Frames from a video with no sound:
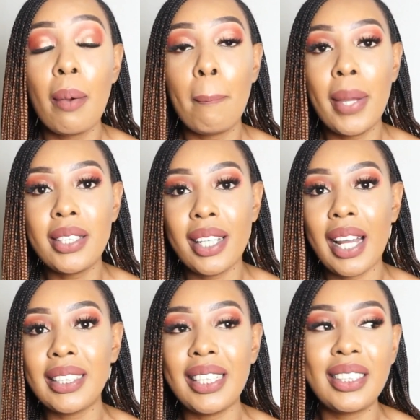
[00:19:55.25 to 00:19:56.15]

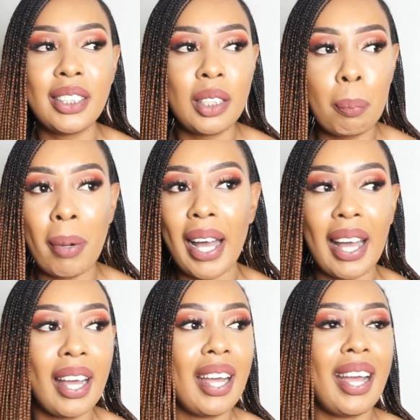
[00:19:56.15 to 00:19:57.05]
Maintenance is
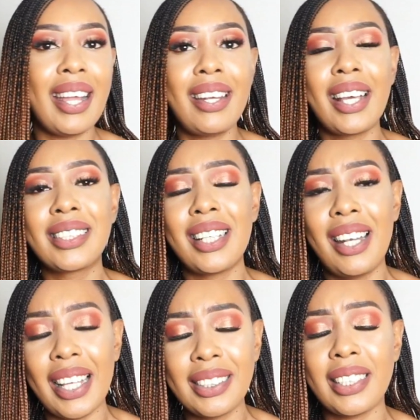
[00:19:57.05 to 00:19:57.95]
cheaper and takes
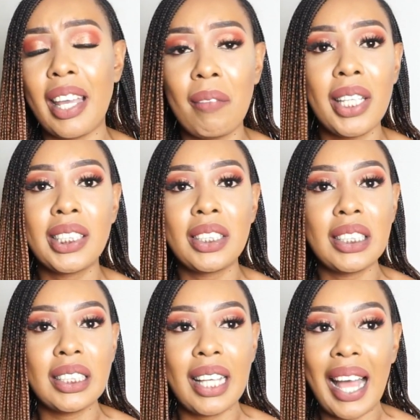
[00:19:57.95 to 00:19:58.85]
less time. It's
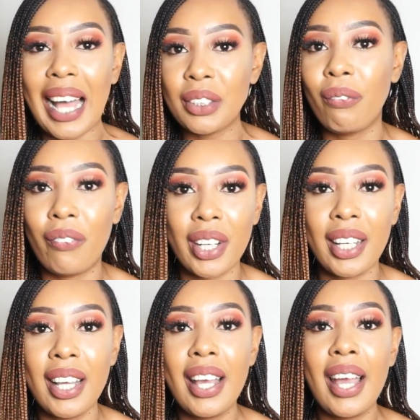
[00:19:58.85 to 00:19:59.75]
hassle-free.